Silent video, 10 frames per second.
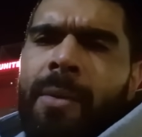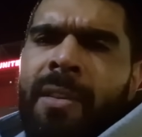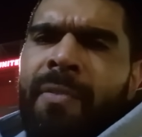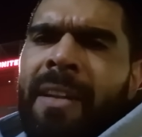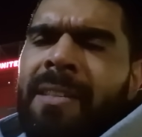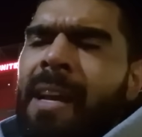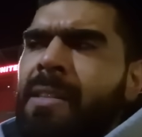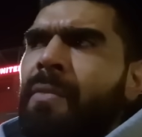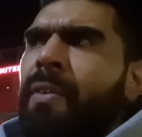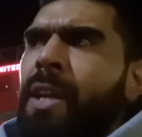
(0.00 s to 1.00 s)
It was a
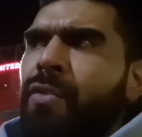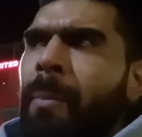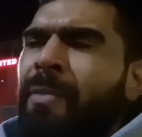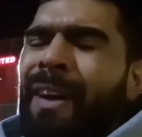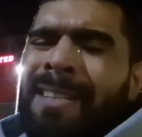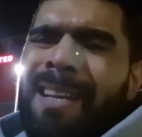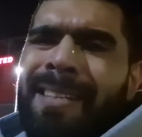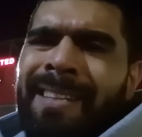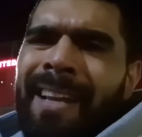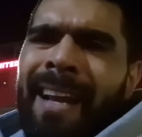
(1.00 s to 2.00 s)
fantastic finish from a
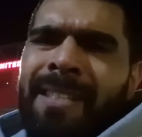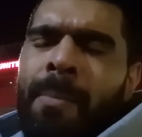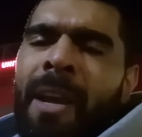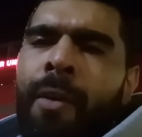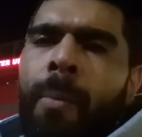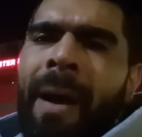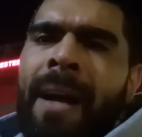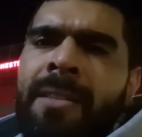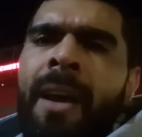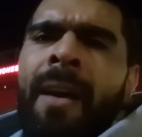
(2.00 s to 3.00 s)
fantastic Casemiro
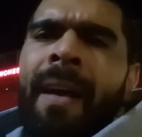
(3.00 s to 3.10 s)
pass.